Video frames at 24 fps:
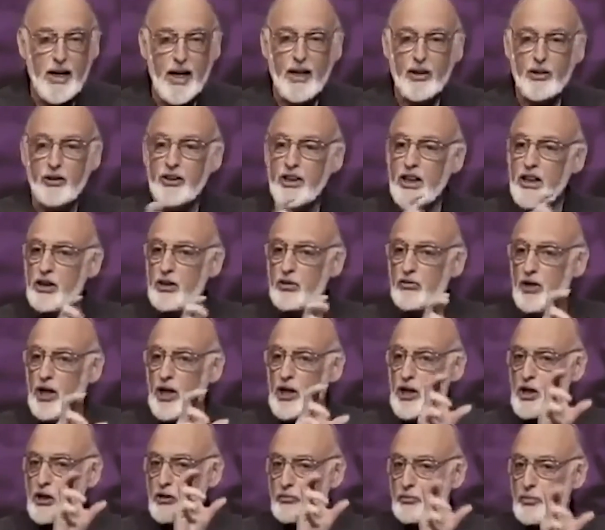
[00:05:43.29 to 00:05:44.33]
and you take the
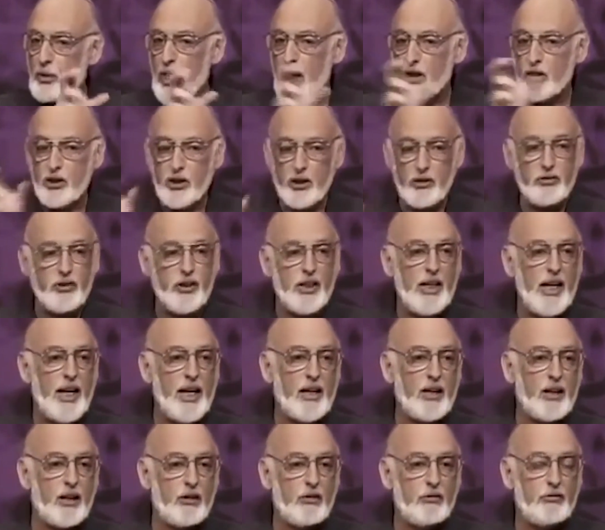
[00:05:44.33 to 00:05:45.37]
ratio of positive to
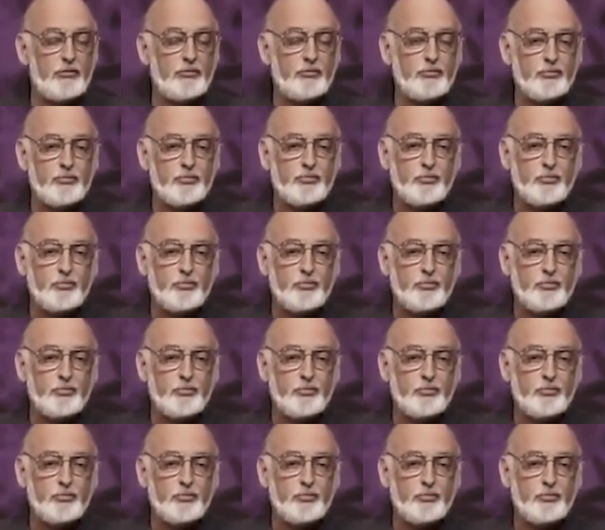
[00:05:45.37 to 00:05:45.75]
negative.